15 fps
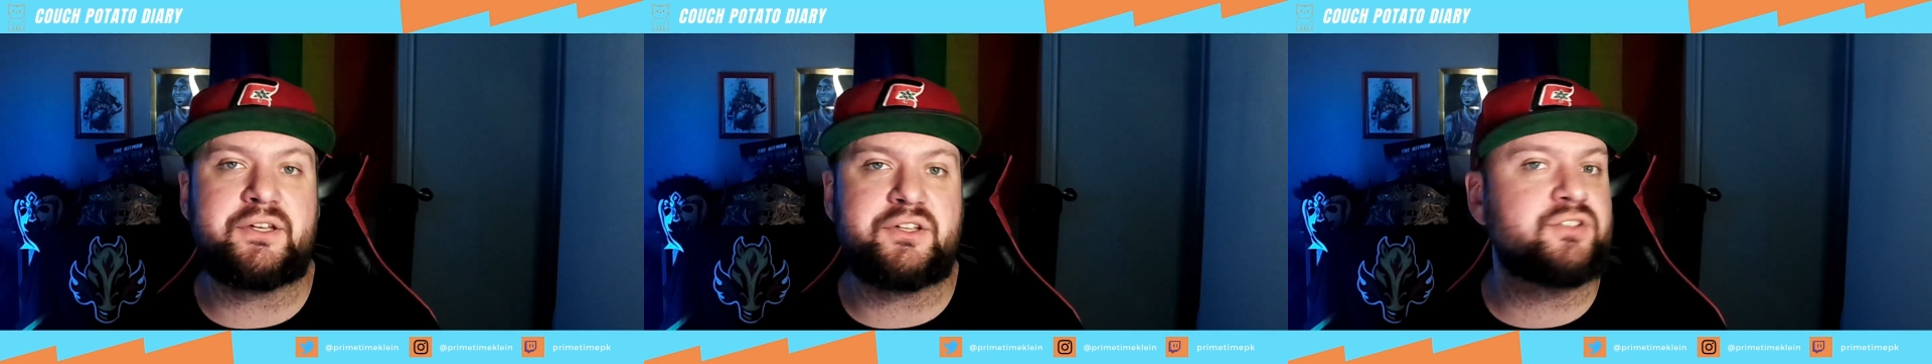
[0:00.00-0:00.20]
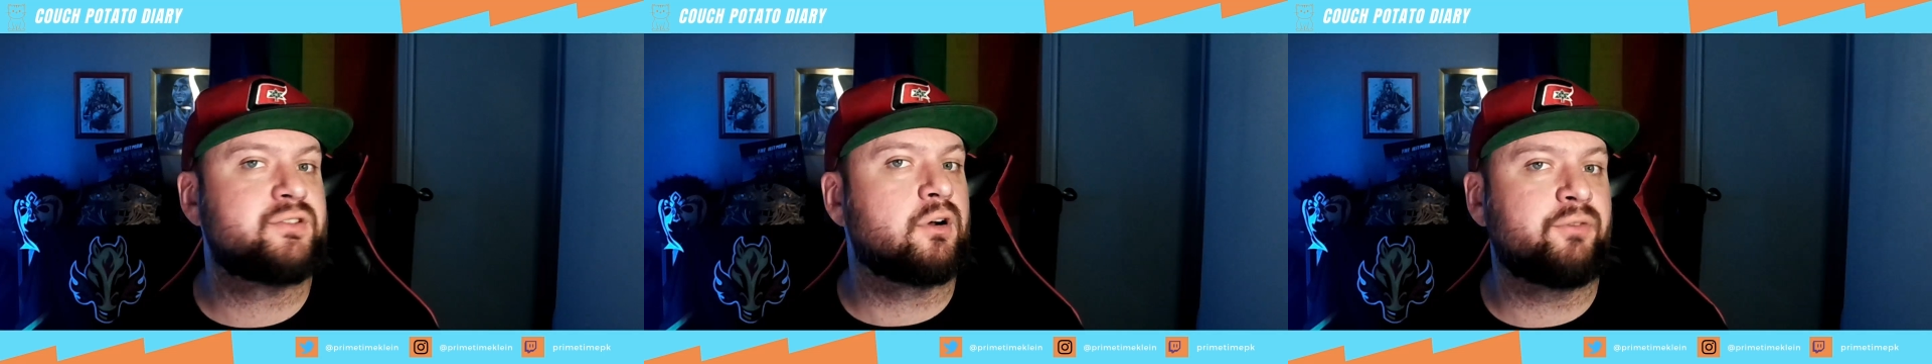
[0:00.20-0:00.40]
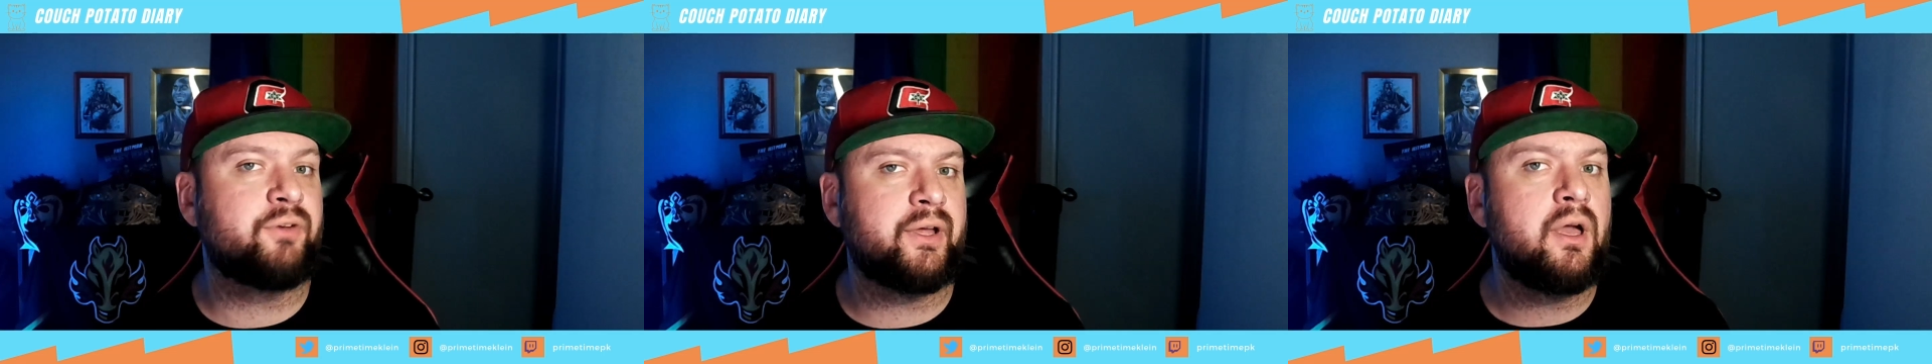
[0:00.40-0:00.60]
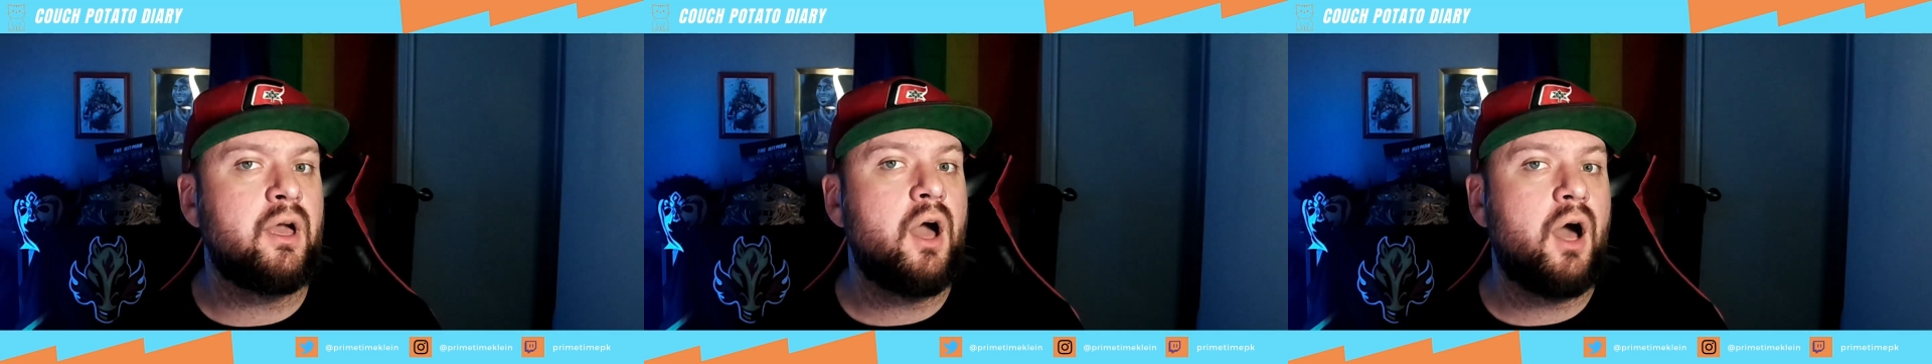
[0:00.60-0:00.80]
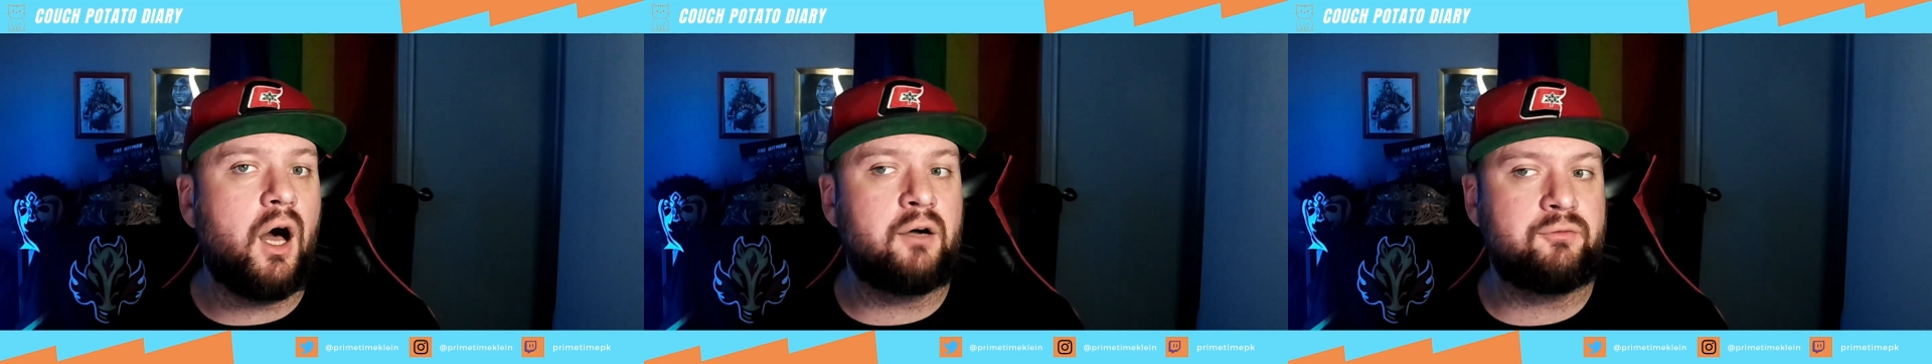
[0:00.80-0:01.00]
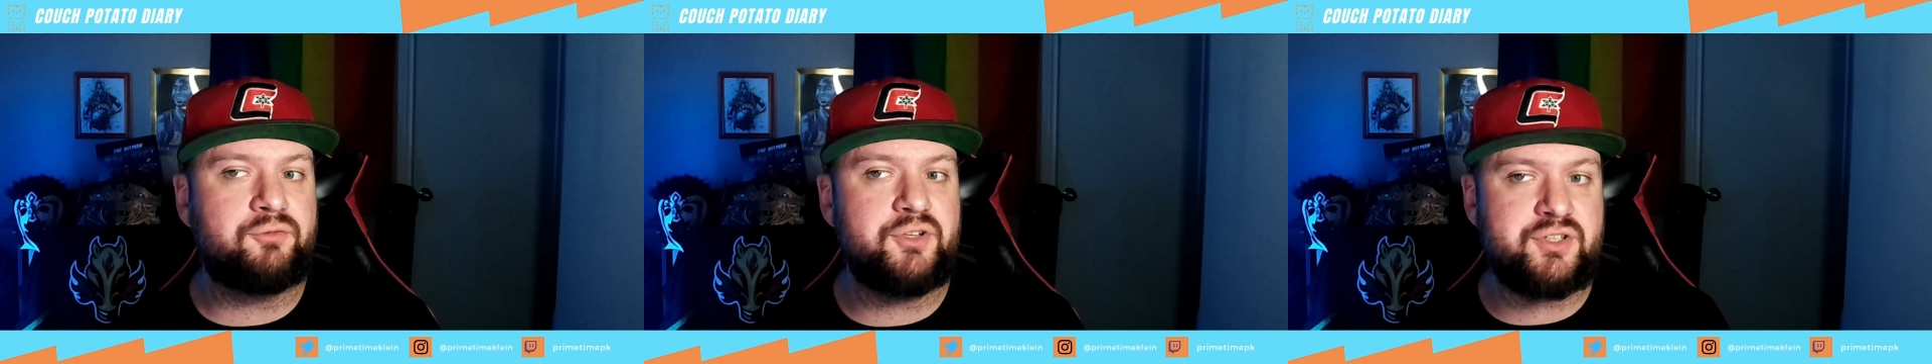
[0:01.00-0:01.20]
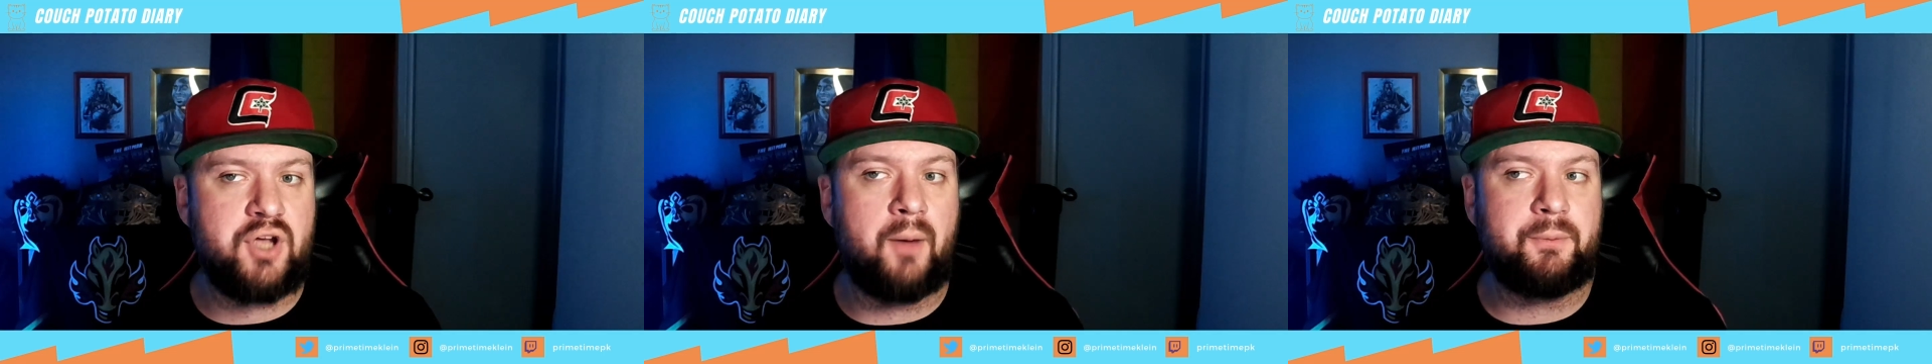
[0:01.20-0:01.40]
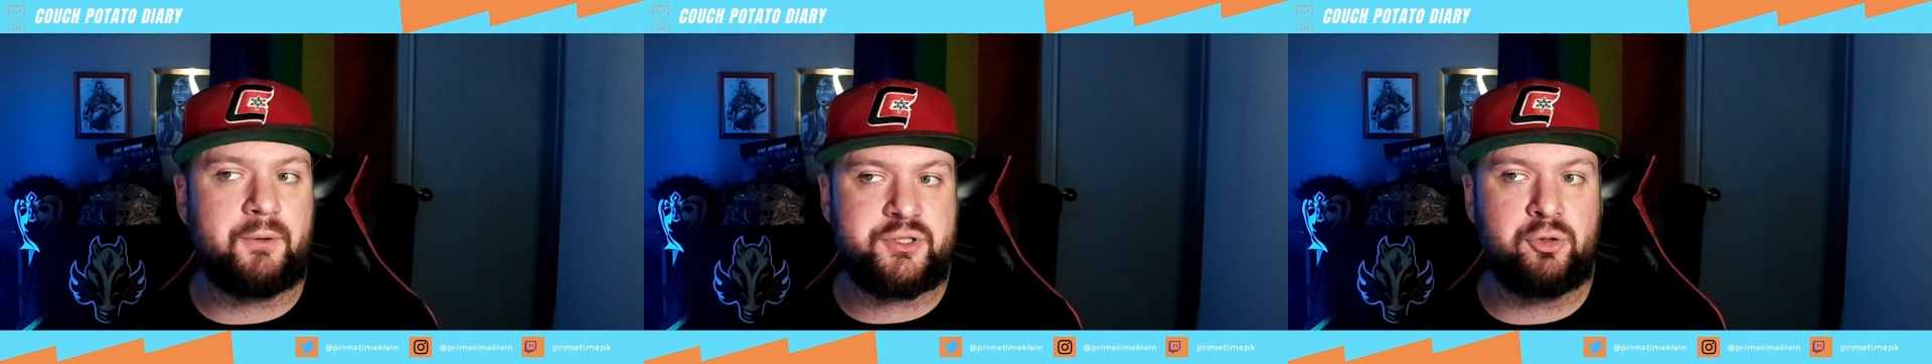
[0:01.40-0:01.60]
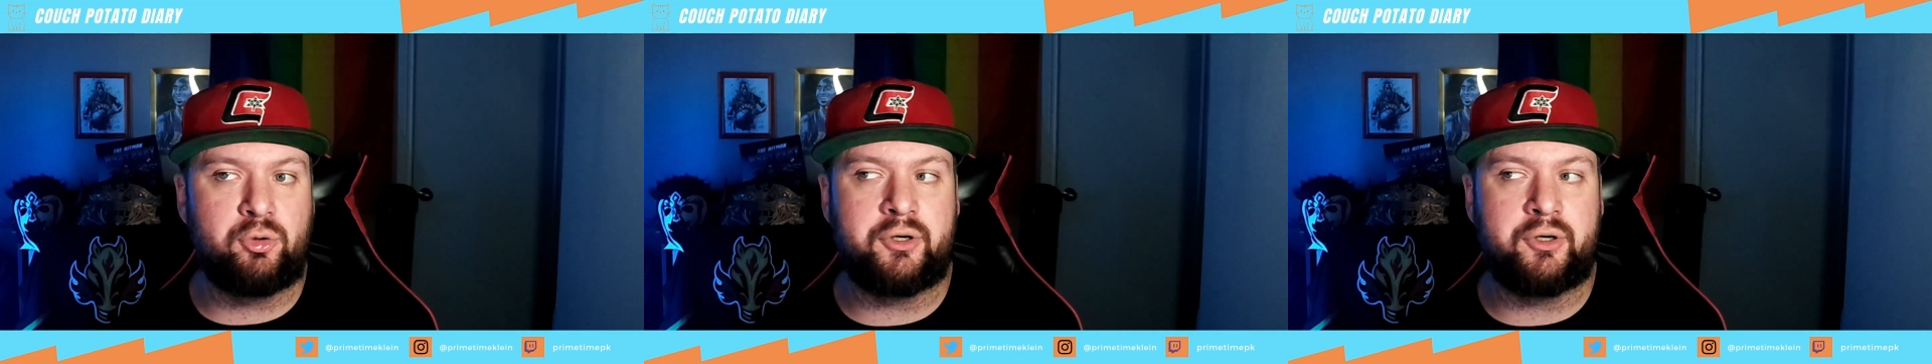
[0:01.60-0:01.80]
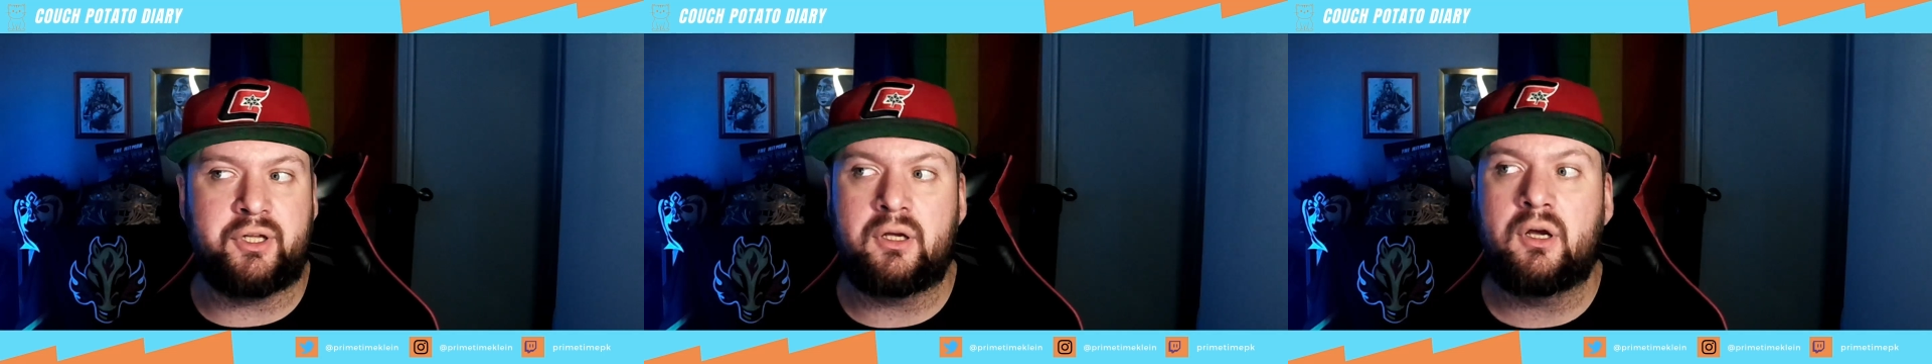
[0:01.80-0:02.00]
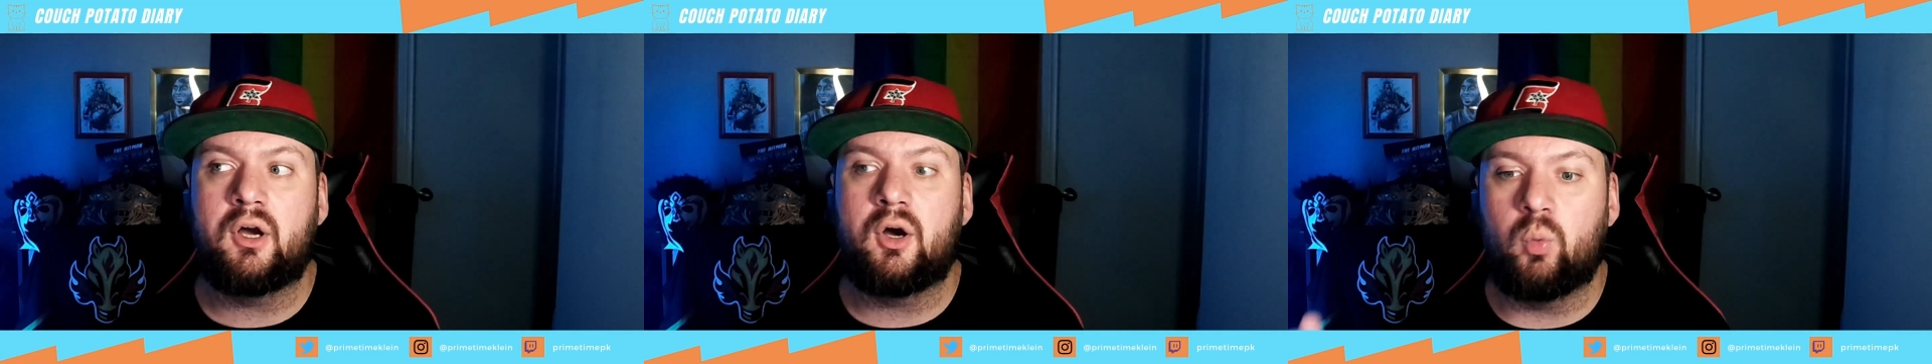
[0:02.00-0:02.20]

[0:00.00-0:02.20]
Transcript: deserving of this opportunity.